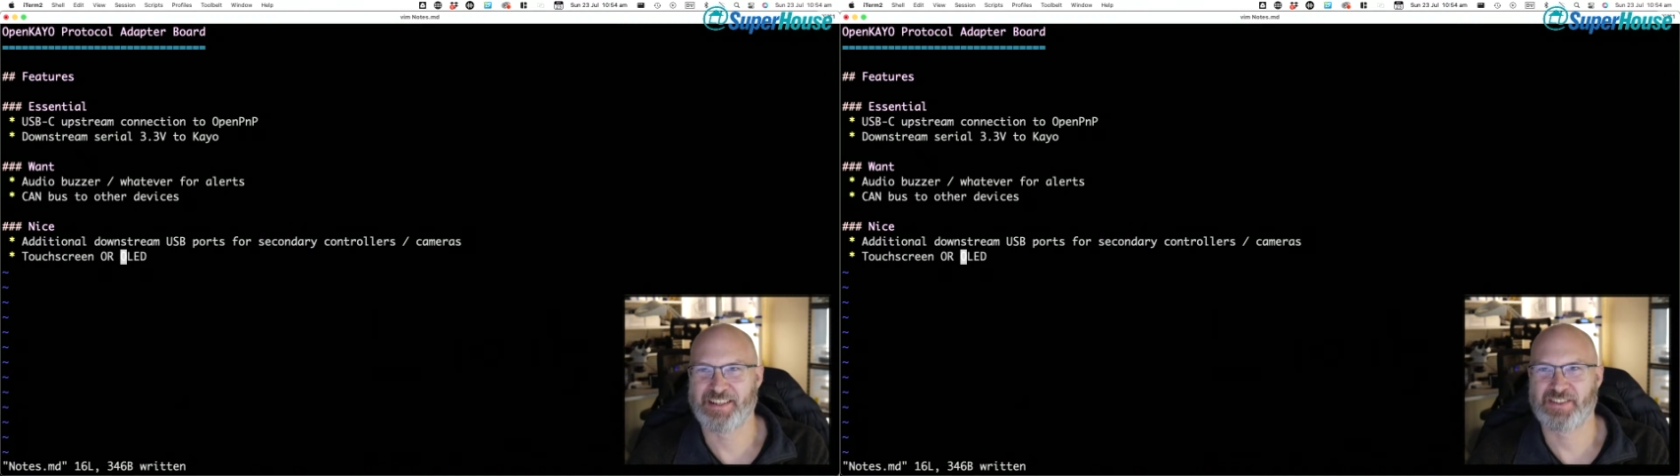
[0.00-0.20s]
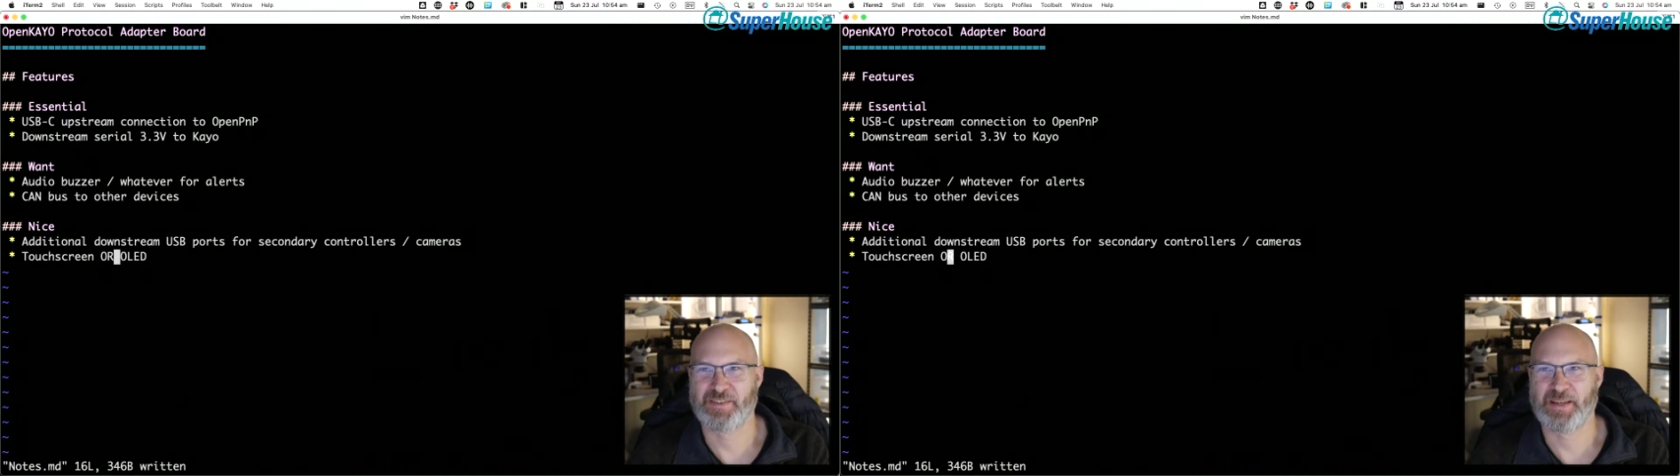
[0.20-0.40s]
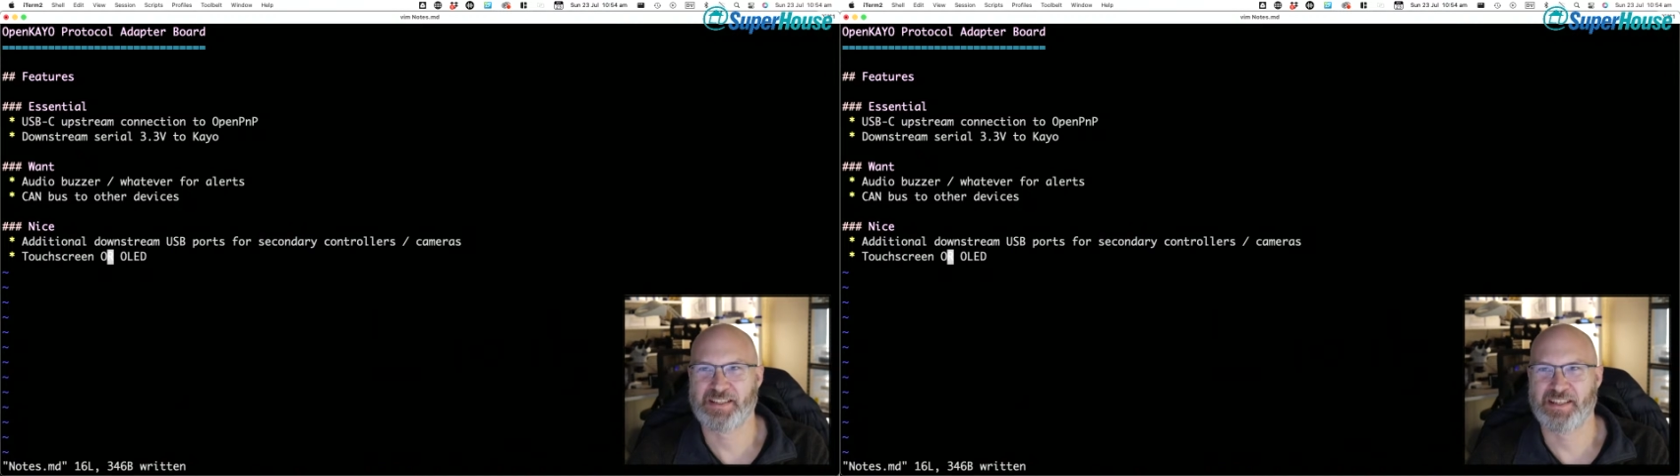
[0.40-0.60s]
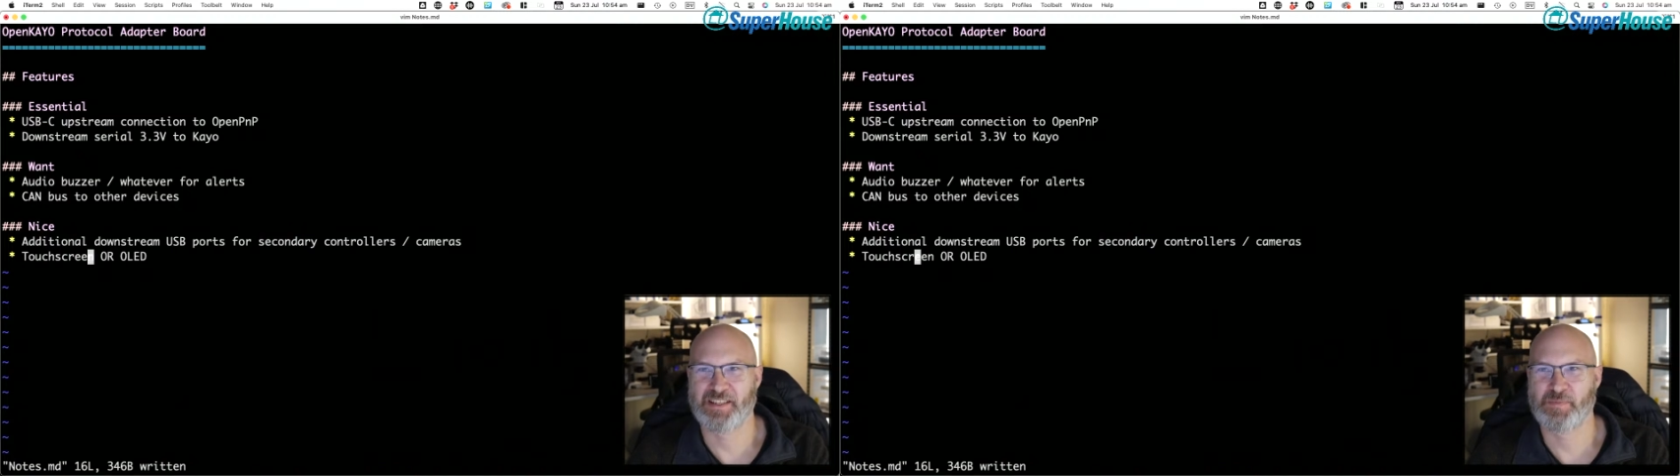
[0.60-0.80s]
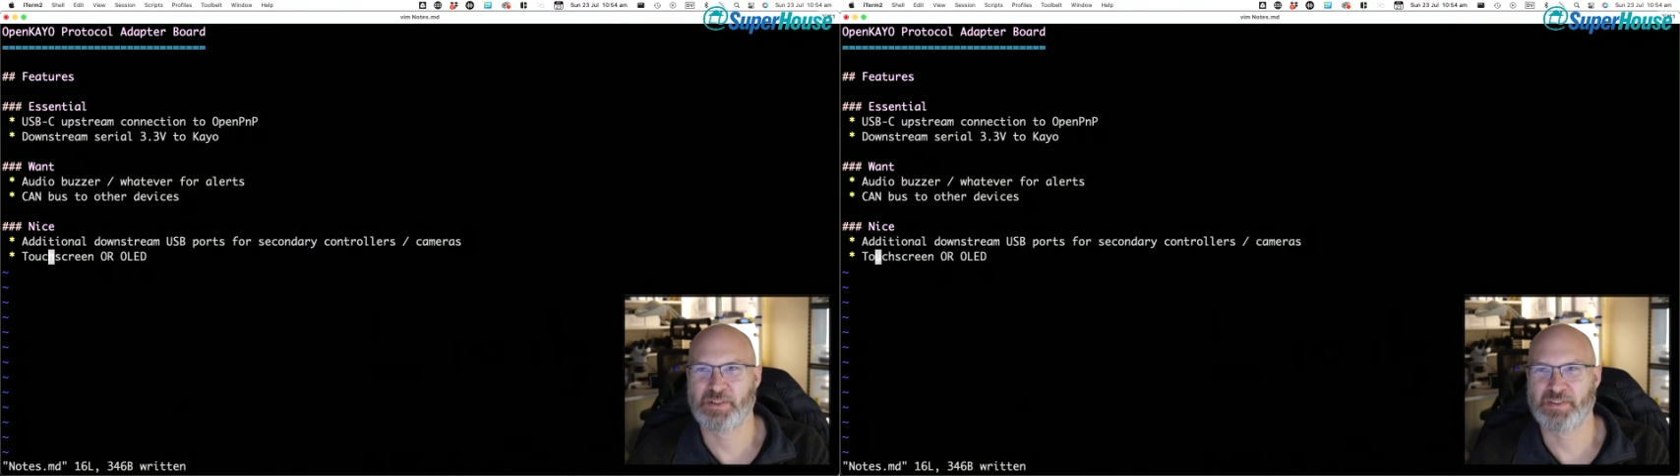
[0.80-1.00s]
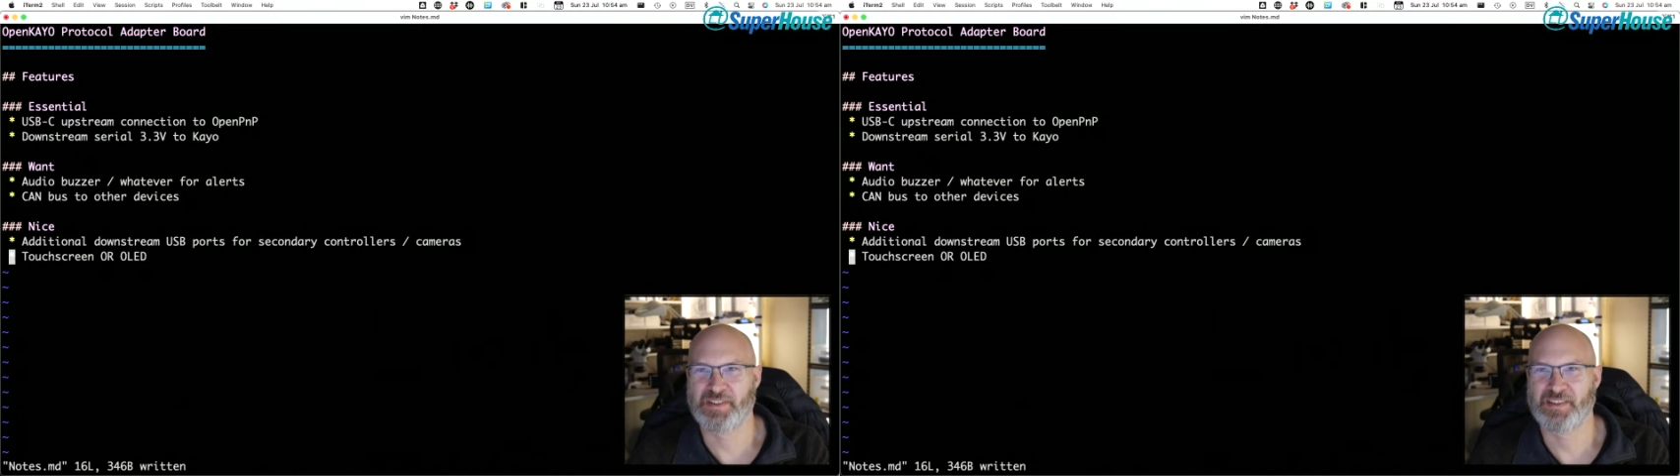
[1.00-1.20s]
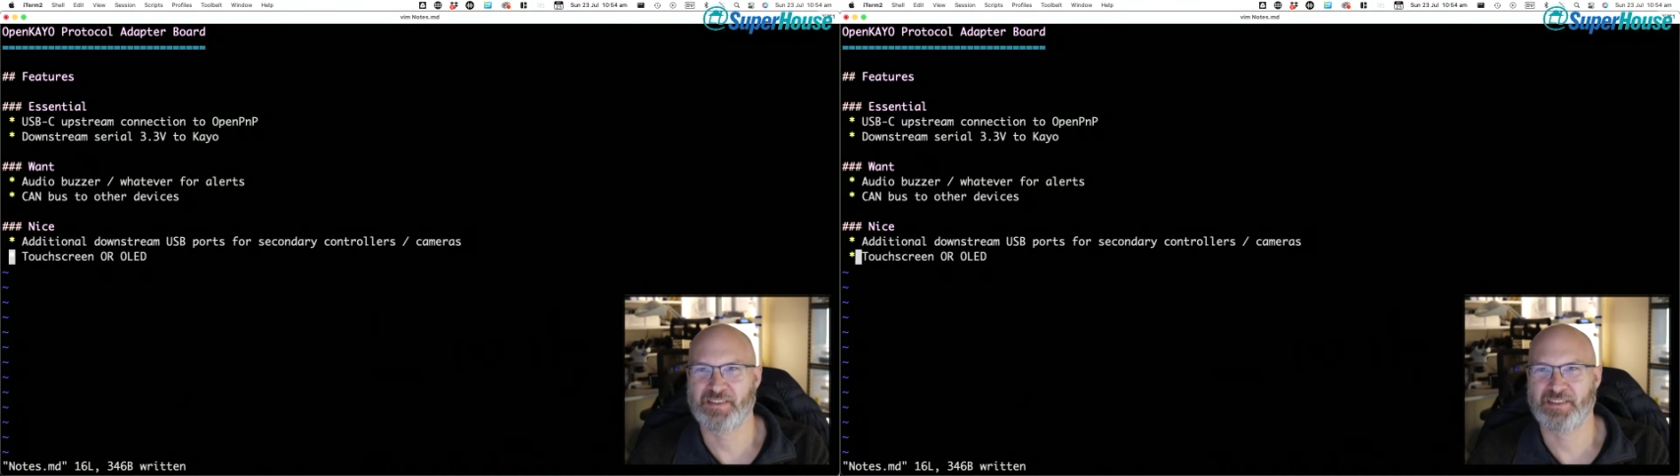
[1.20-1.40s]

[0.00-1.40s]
actually make sense because